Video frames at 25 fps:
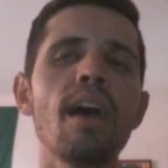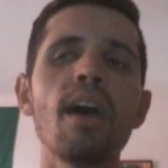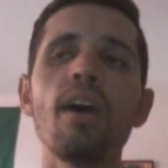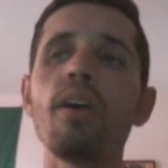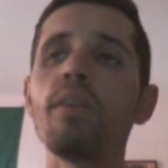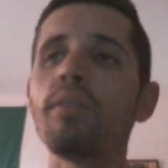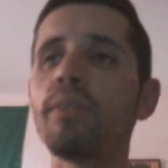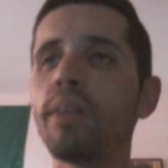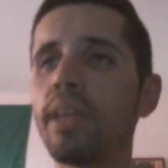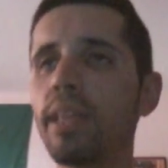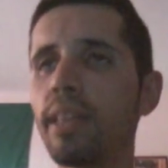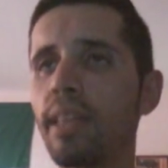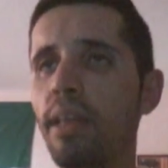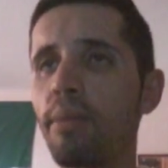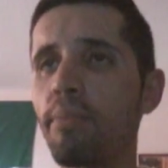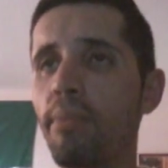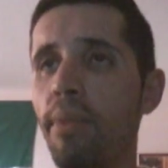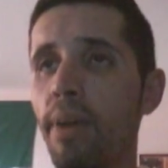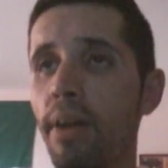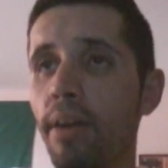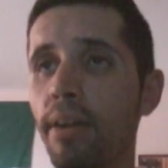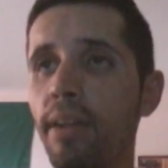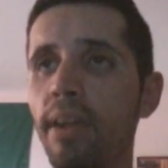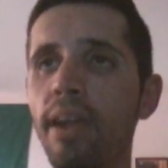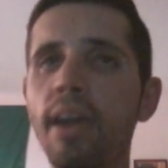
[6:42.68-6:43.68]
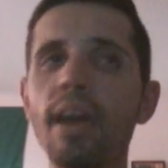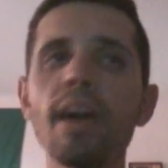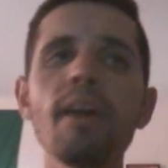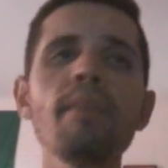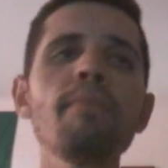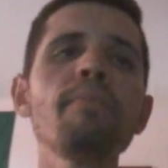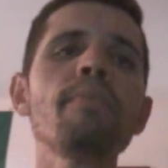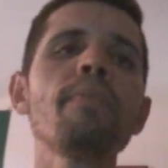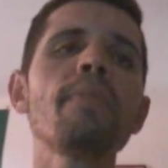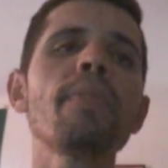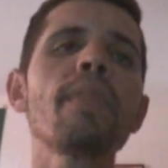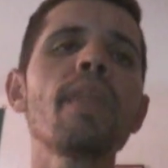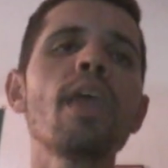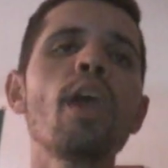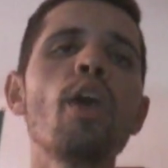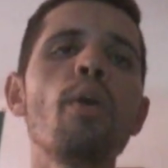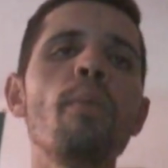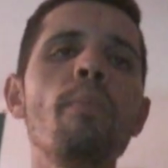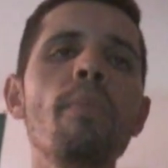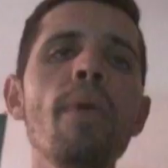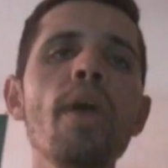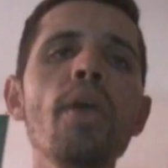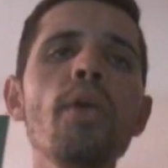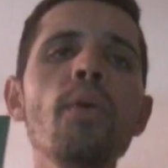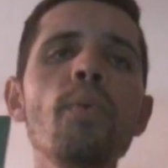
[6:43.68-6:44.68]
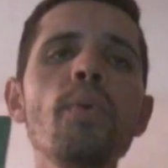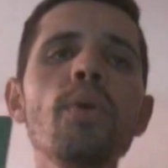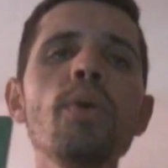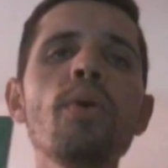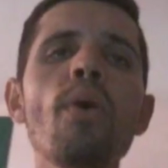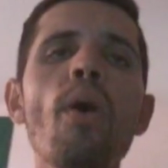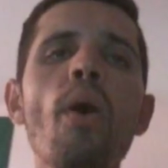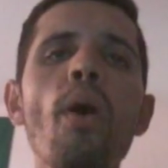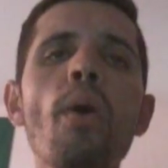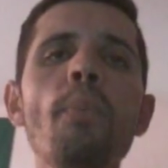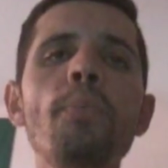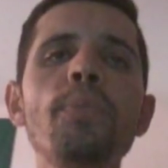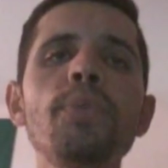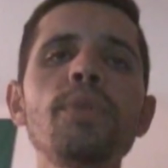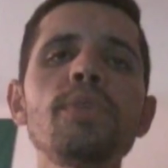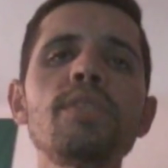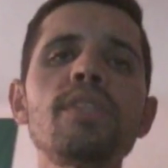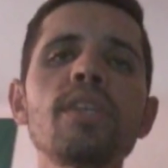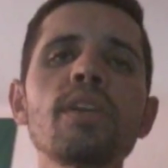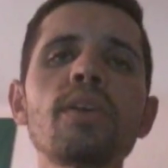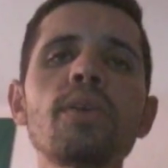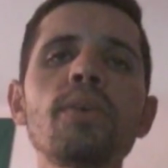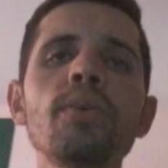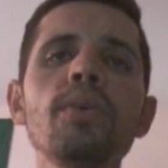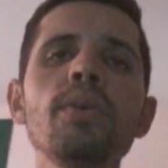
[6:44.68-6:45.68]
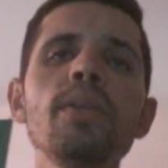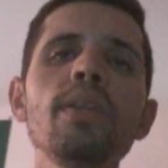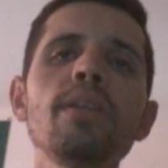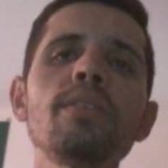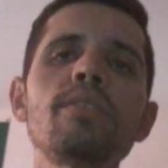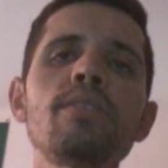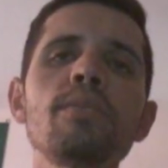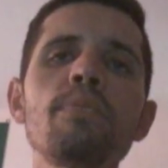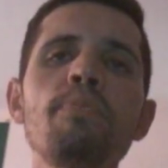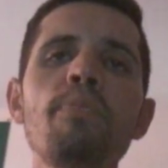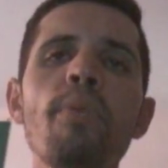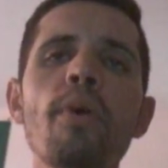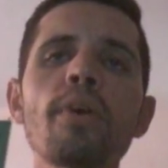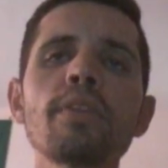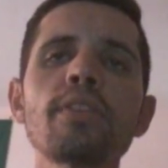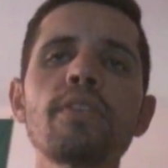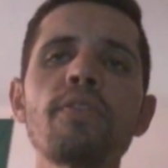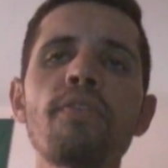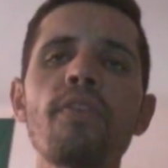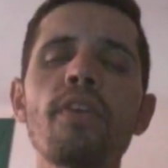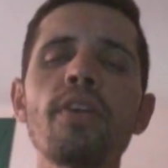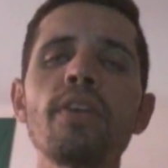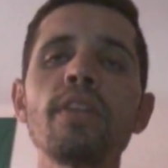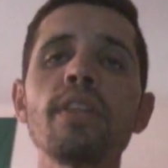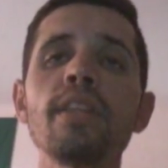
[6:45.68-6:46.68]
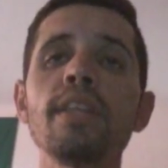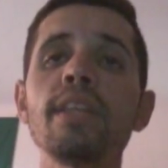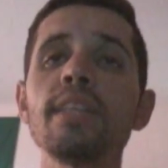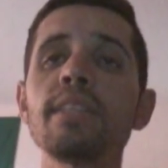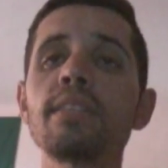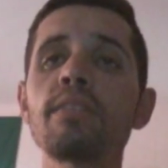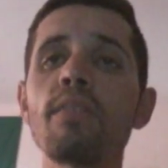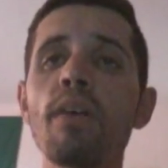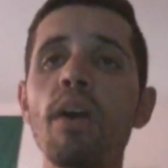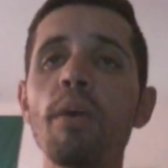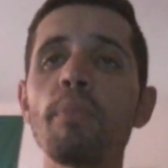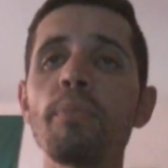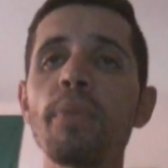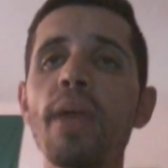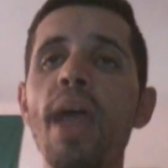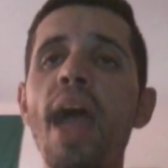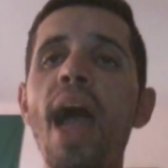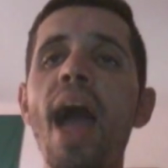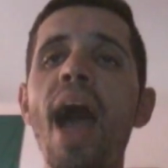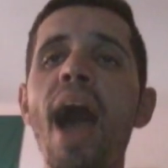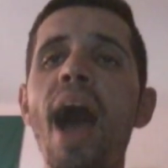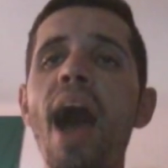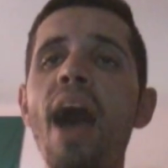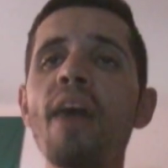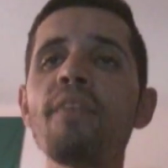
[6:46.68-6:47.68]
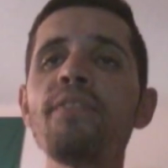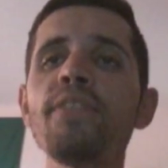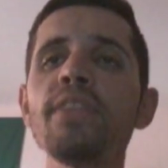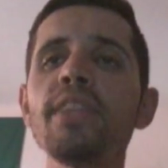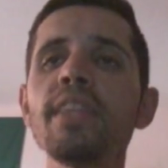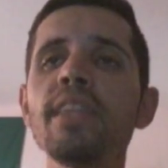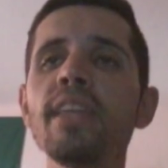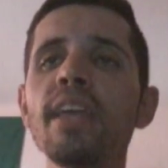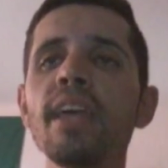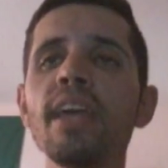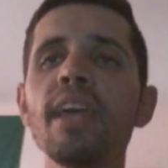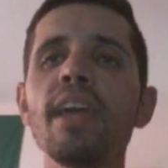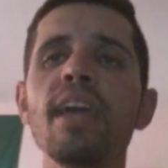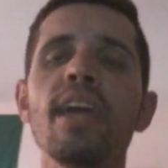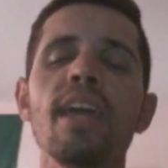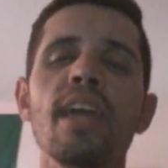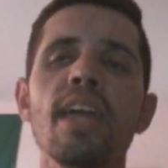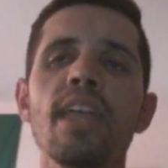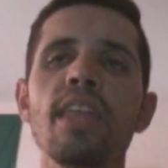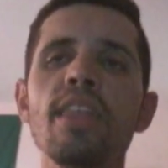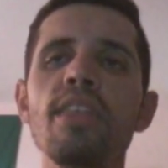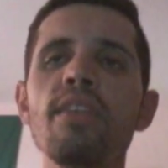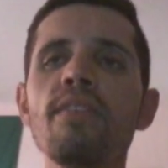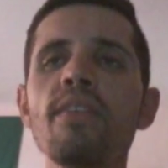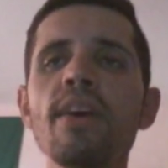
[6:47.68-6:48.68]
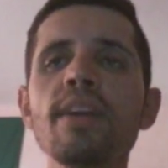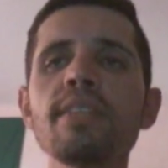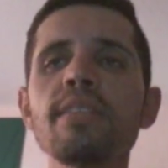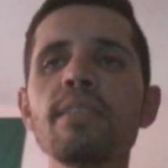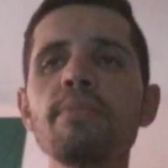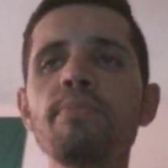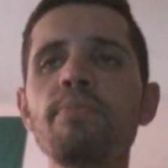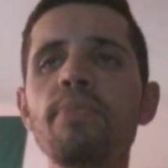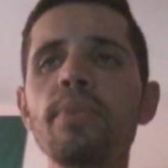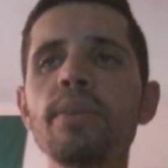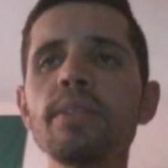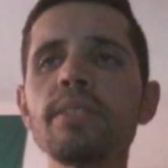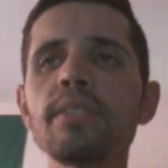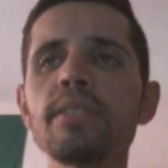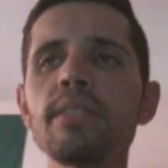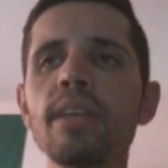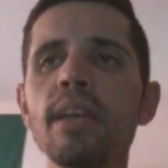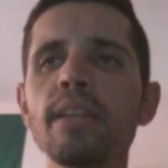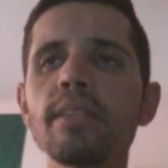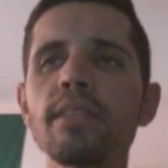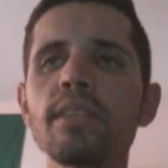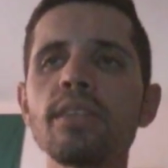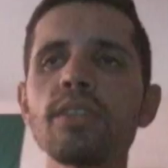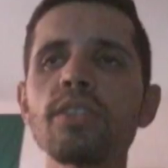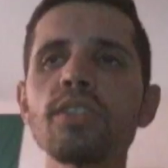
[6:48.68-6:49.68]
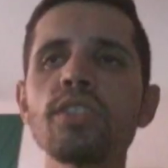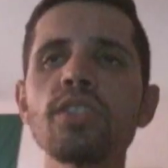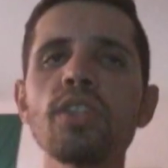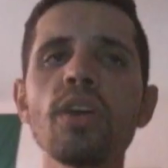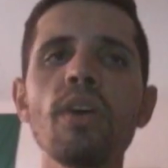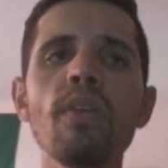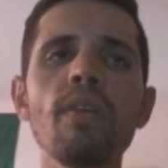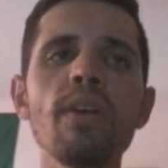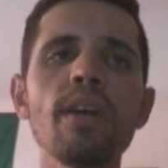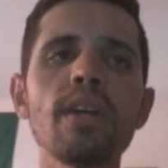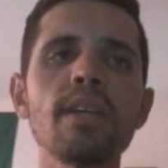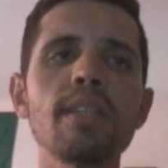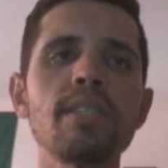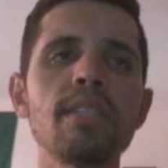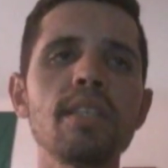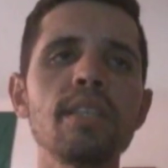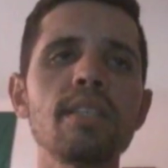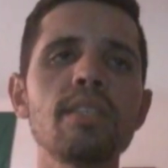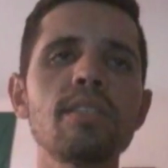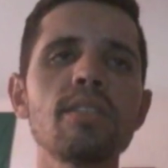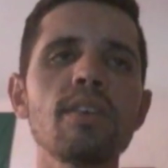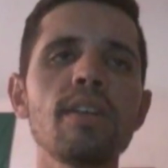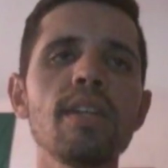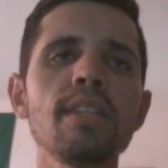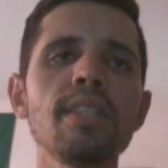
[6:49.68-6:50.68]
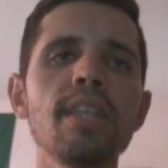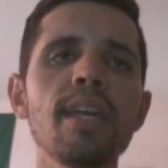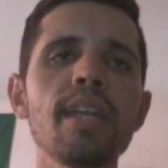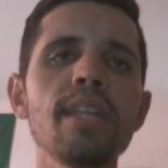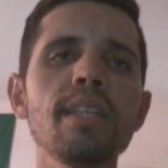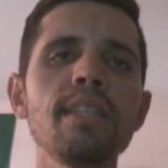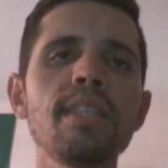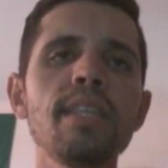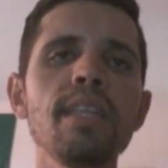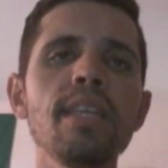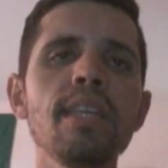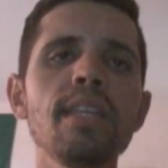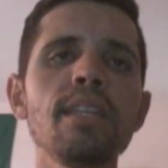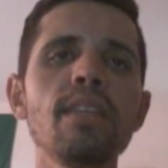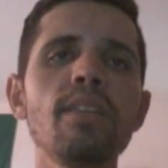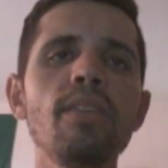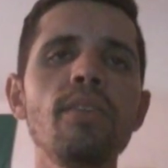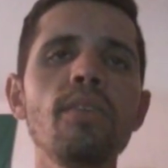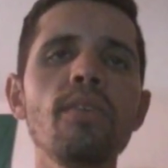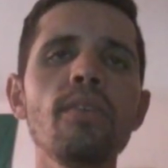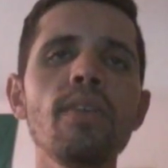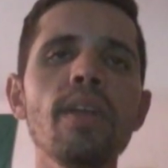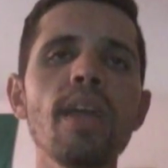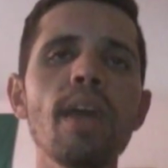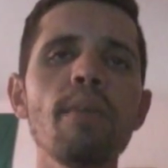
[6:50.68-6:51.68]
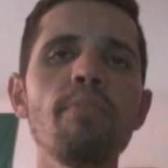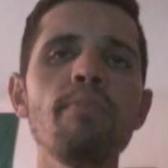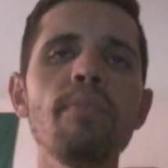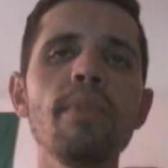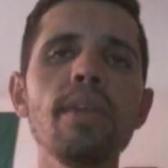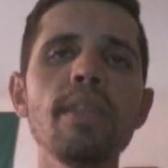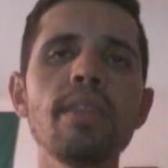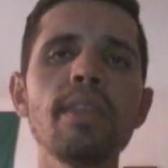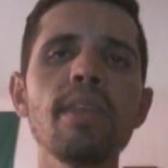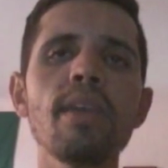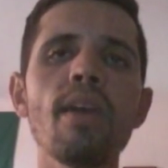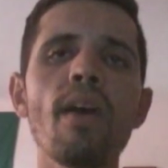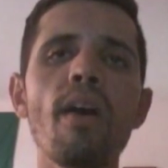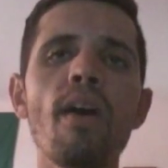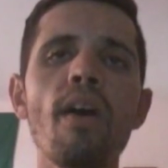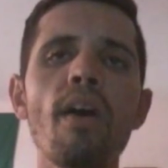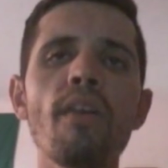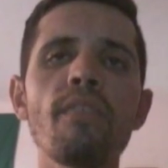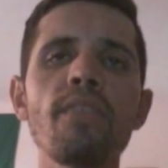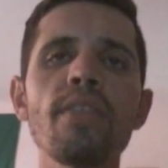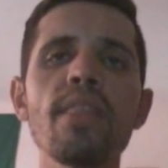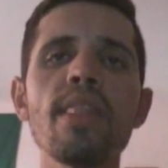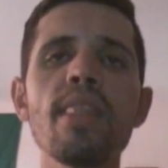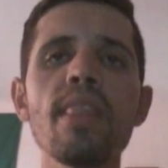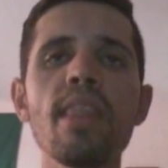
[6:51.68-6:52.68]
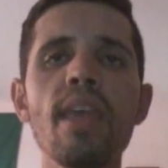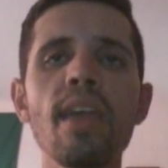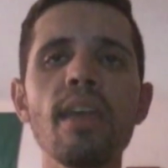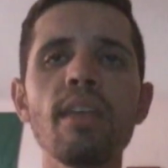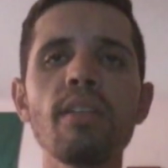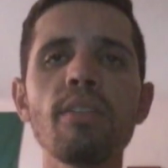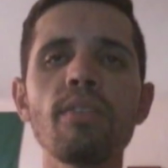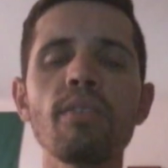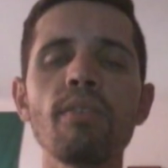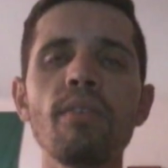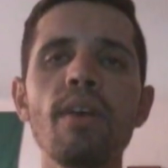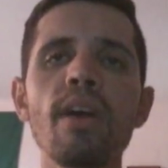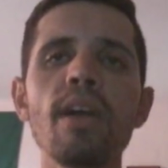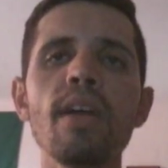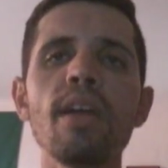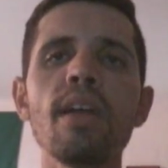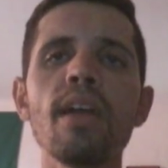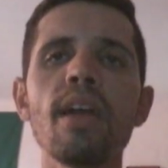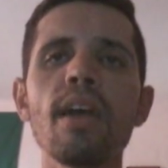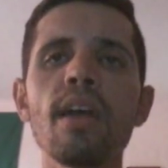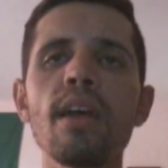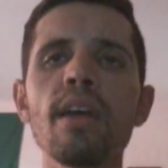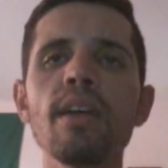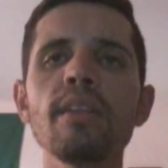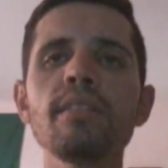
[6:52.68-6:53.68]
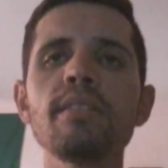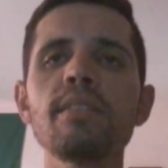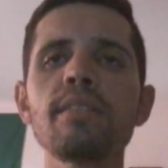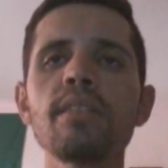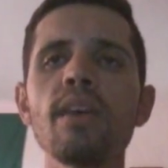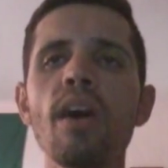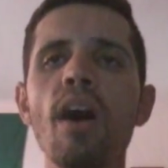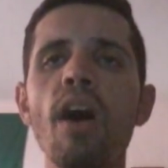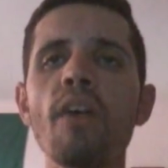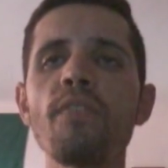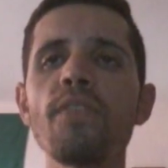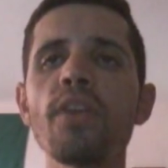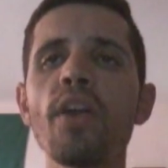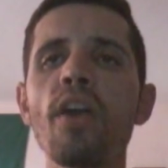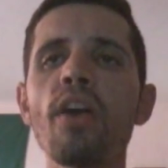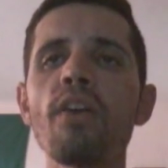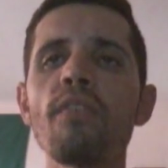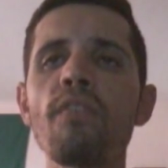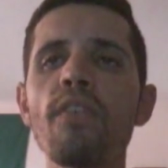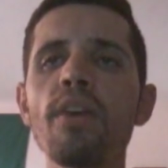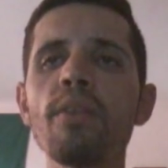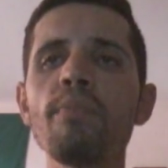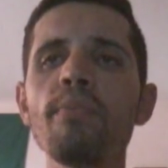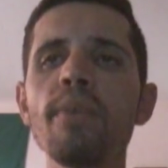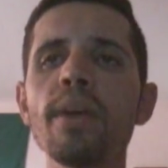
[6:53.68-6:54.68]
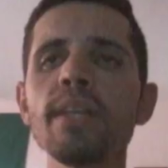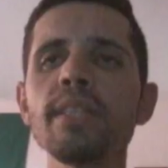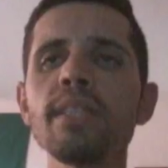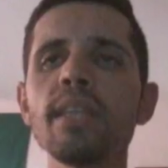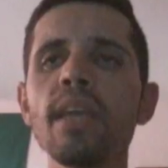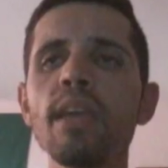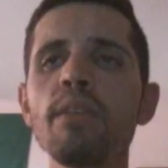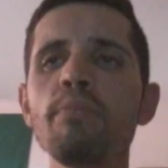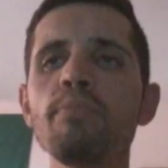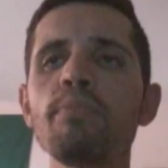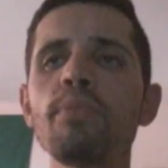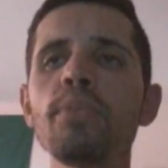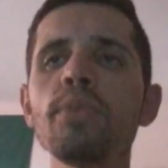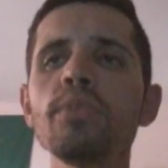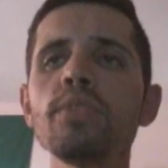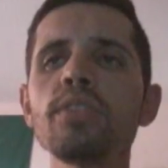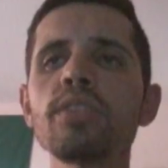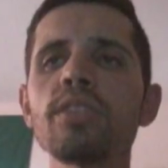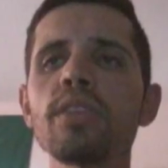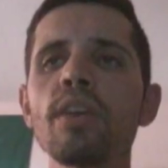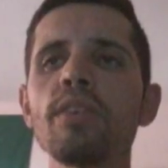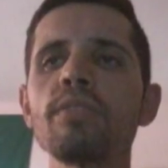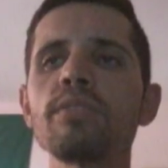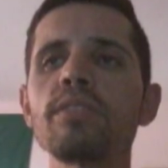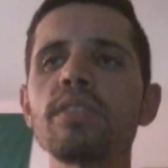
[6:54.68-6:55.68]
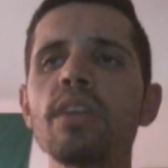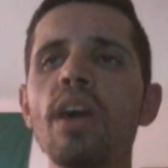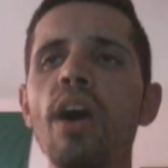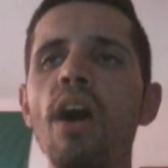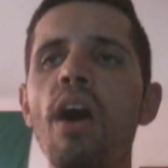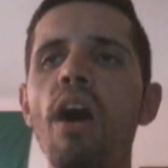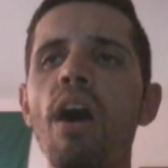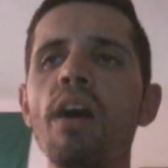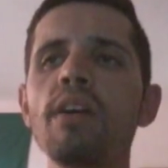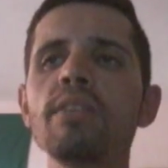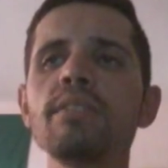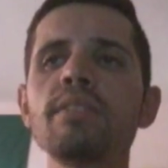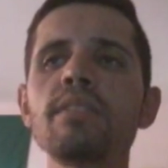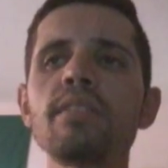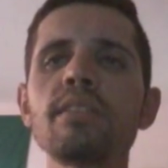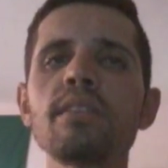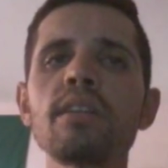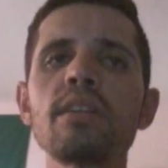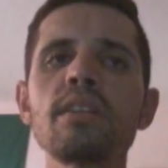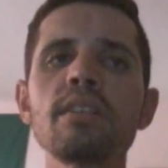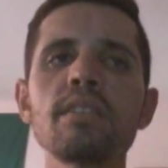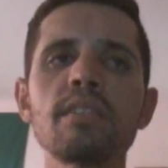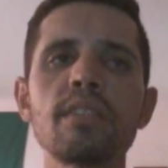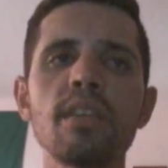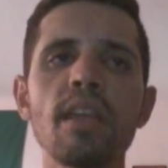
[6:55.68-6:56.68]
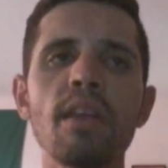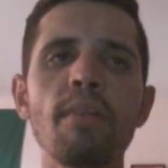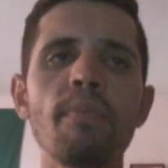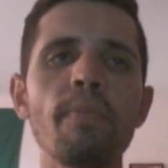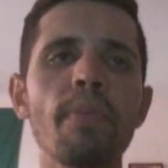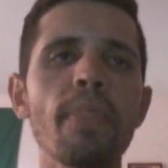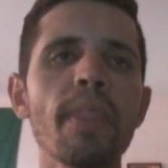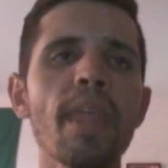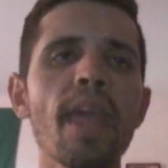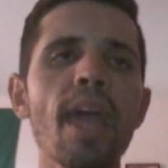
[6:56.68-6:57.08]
or in America. May we hope to secure support from Trump after the US President showed solidarity during a meeting of NATO heads of government in Brussels on Thursday